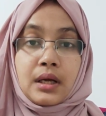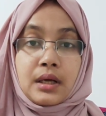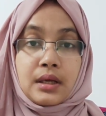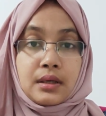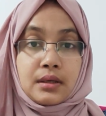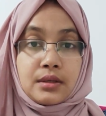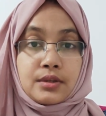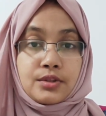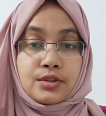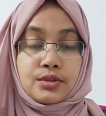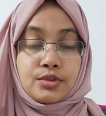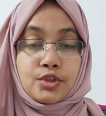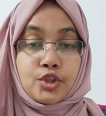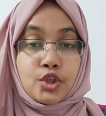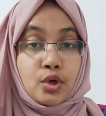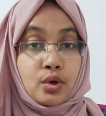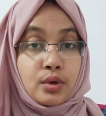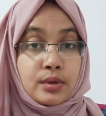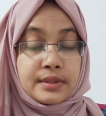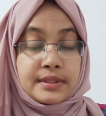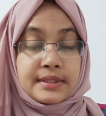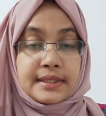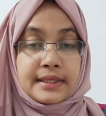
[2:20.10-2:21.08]
a
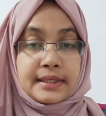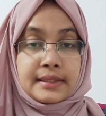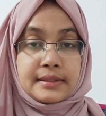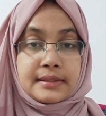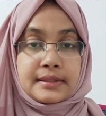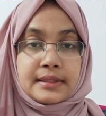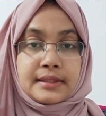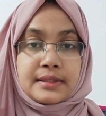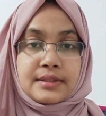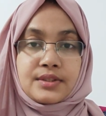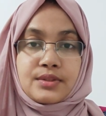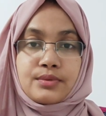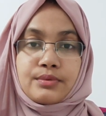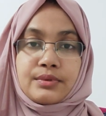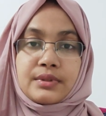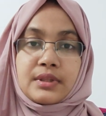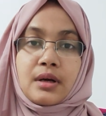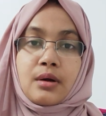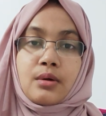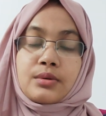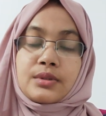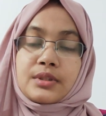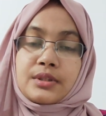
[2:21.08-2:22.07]
short sentence
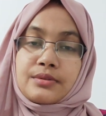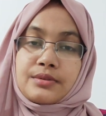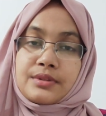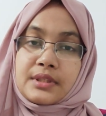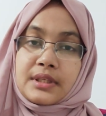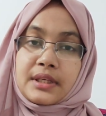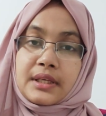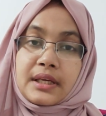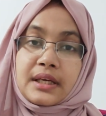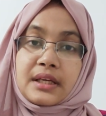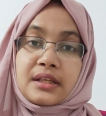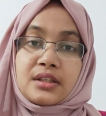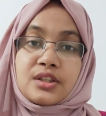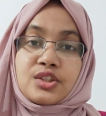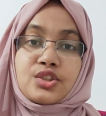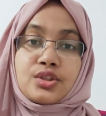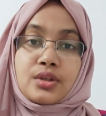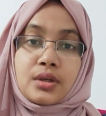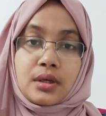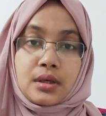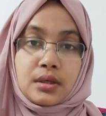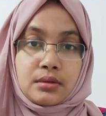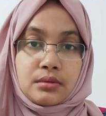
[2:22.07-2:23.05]
without using any
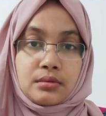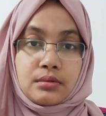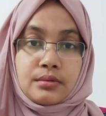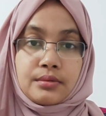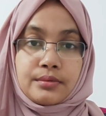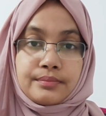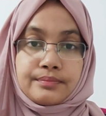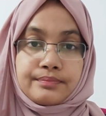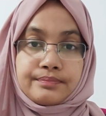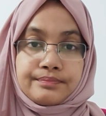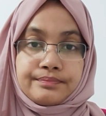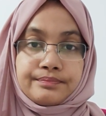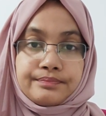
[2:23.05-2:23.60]
jargon.